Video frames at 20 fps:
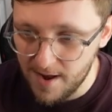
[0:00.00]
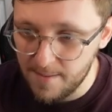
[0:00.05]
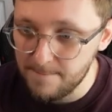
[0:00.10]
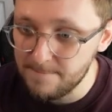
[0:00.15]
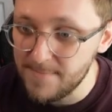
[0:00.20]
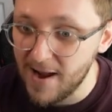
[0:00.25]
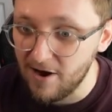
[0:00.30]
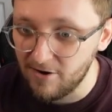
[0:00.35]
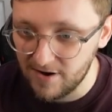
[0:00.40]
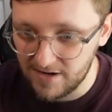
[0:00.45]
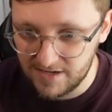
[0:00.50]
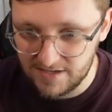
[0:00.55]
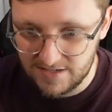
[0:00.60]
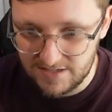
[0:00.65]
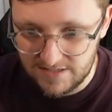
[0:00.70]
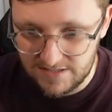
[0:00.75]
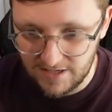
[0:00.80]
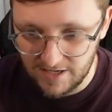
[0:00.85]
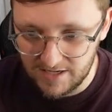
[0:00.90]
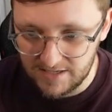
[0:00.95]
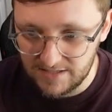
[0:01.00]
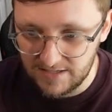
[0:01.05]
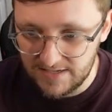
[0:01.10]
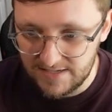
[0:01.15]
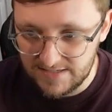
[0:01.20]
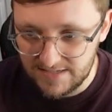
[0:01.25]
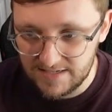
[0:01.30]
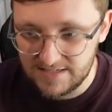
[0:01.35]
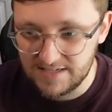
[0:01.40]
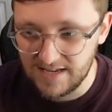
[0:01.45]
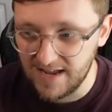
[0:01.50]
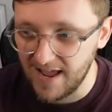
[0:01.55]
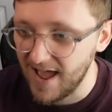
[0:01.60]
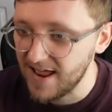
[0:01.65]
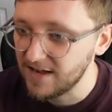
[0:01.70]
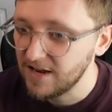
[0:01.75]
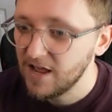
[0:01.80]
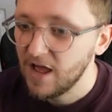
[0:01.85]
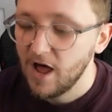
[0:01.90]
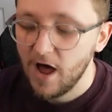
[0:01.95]
an American certainly city,
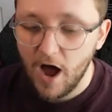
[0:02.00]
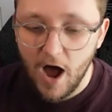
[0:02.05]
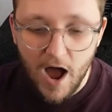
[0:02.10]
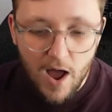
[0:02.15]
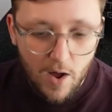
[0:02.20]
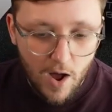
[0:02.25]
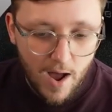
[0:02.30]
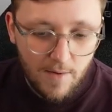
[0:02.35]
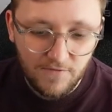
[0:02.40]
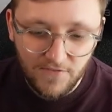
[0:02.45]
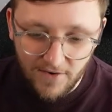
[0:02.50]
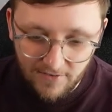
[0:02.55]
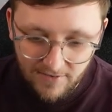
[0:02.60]
and I'm